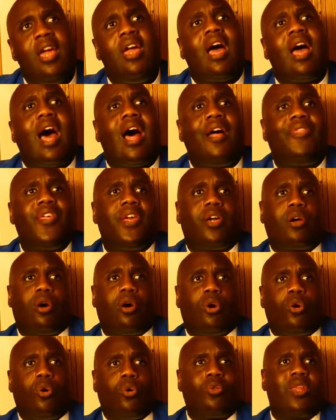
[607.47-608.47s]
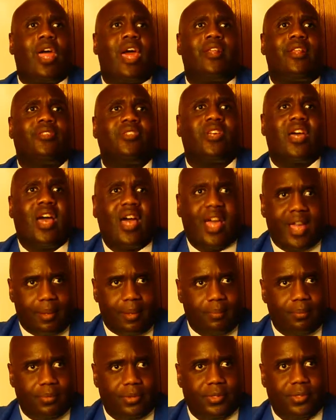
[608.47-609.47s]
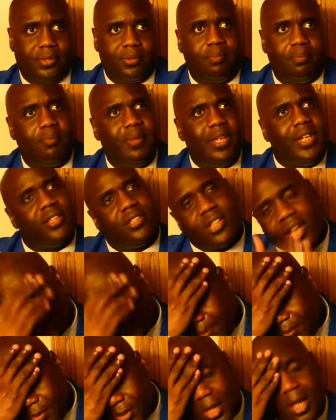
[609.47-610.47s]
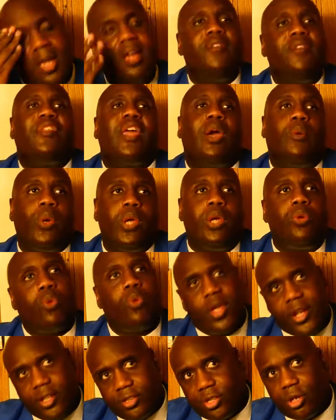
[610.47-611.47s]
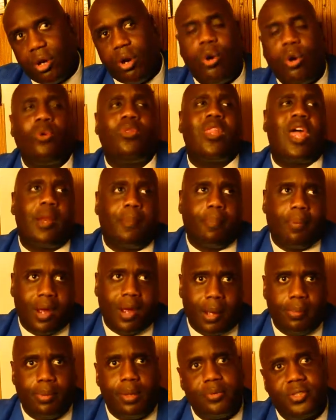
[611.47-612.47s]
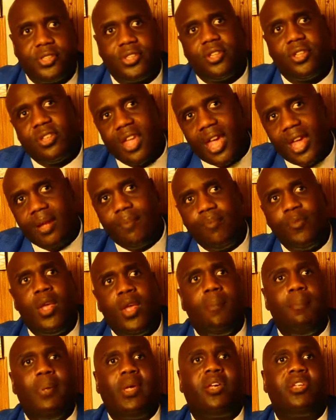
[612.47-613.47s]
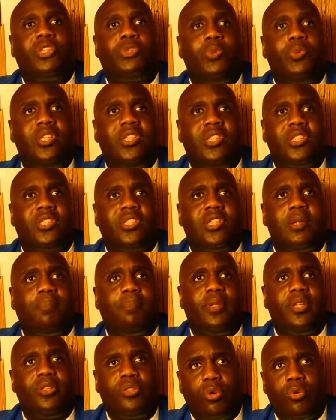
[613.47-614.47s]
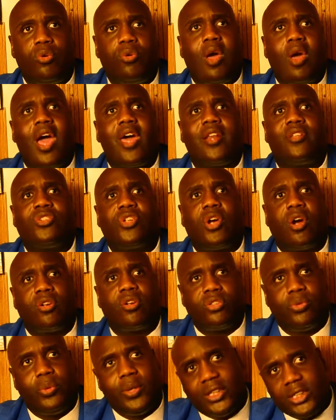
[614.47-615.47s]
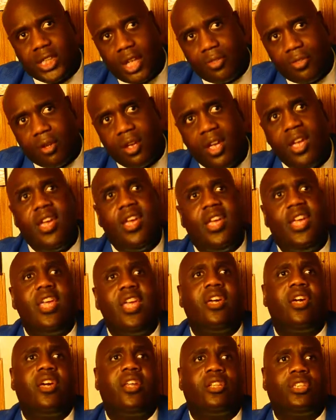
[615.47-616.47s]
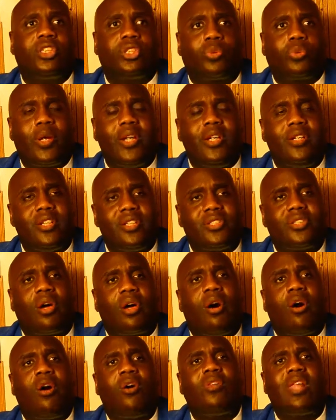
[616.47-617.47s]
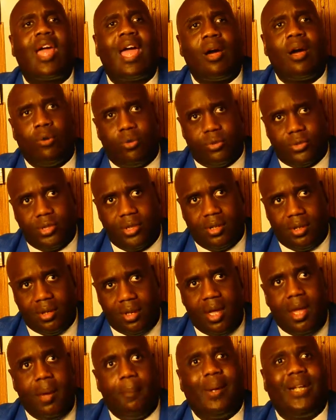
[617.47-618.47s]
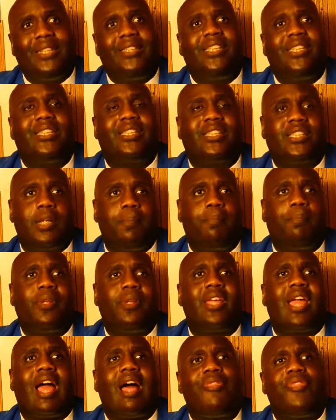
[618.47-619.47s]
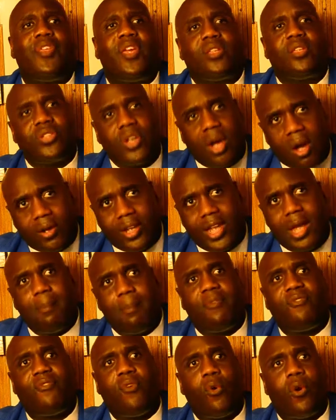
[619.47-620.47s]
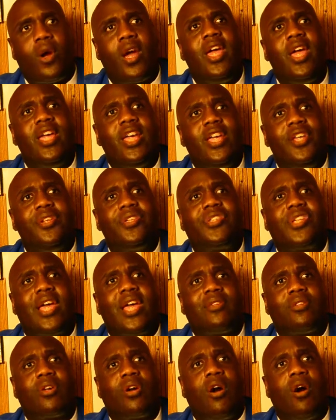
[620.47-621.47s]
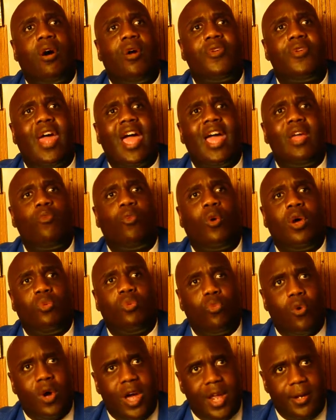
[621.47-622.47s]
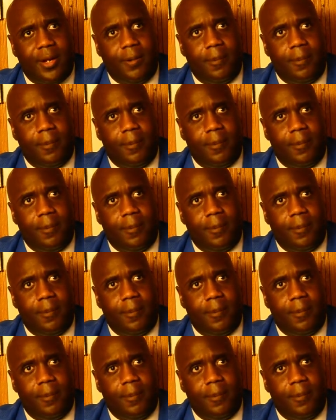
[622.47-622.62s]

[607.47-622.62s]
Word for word: I think a whole lot of times, many times, that we run into a whole lot of problems today because we just simply don't know how to talk to each other. He could have straightened this all out by just simply, I think, talking before he decided to call 911.